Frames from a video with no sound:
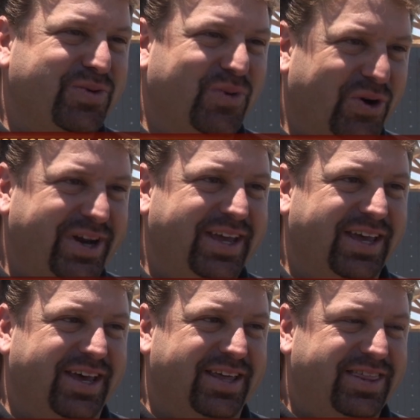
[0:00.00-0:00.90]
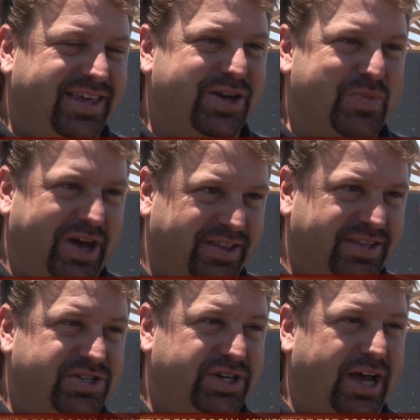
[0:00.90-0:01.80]
rewarding uh, thing about
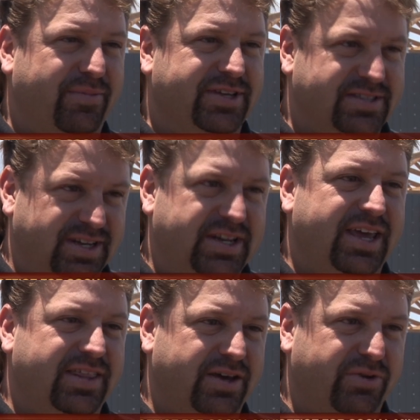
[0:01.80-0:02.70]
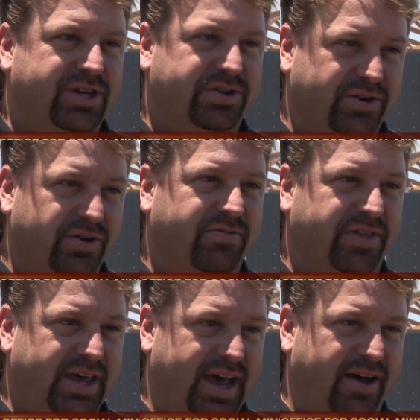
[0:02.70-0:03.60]
this job is the day that we turn over
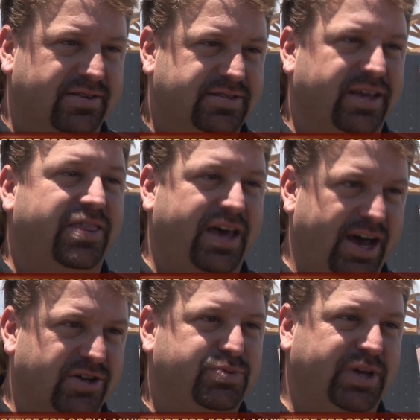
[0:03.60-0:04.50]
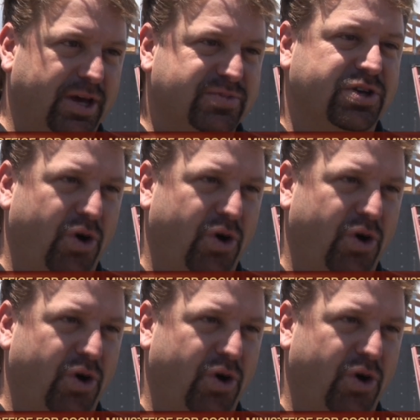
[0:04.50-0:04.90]
the house and the house becomes a